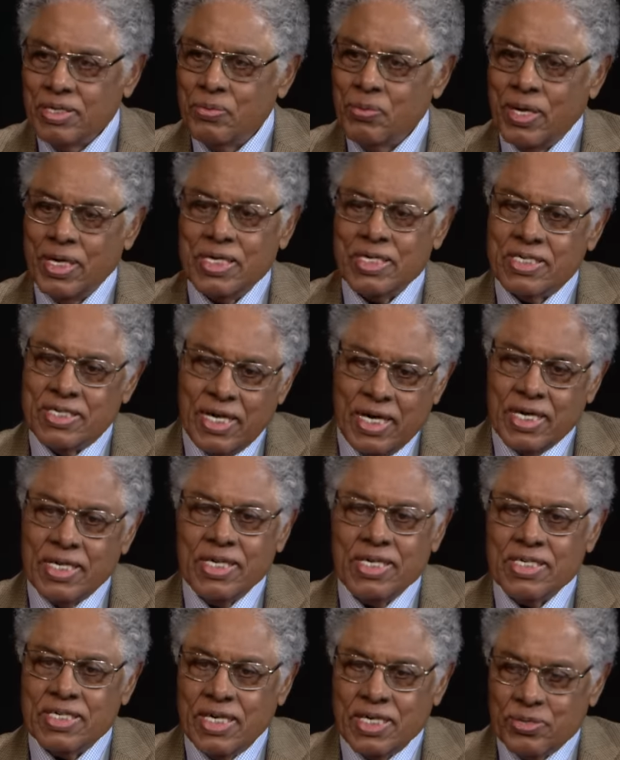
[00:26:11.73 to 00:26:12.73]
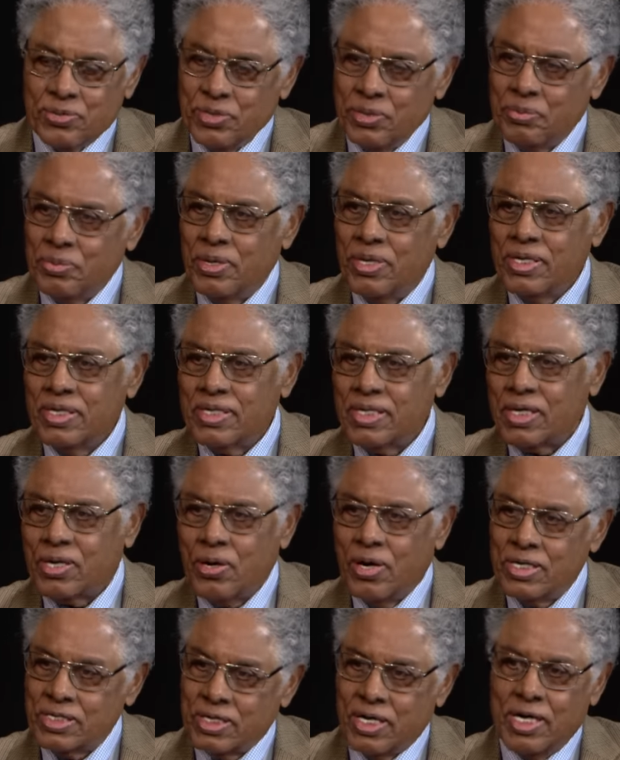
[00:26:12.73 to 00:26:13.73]
to what is said in this history book
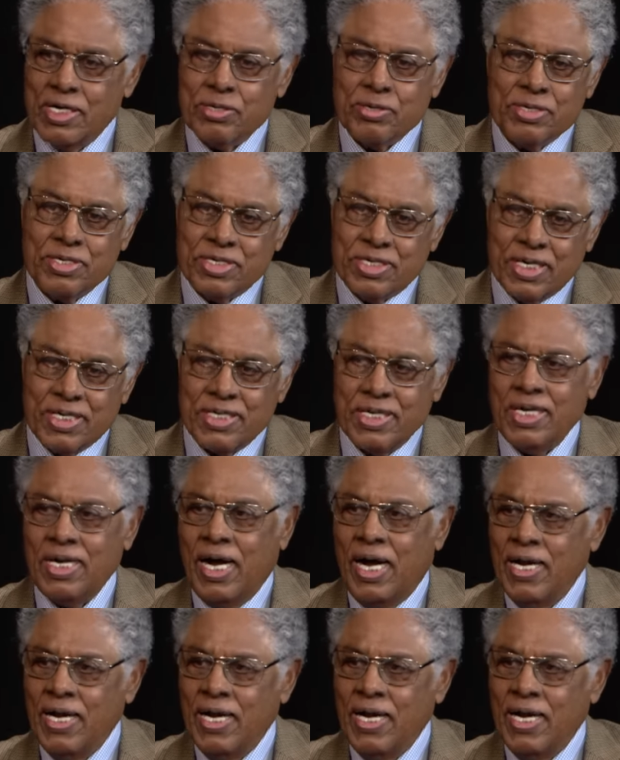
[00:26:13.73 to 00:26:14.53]
that costs $160.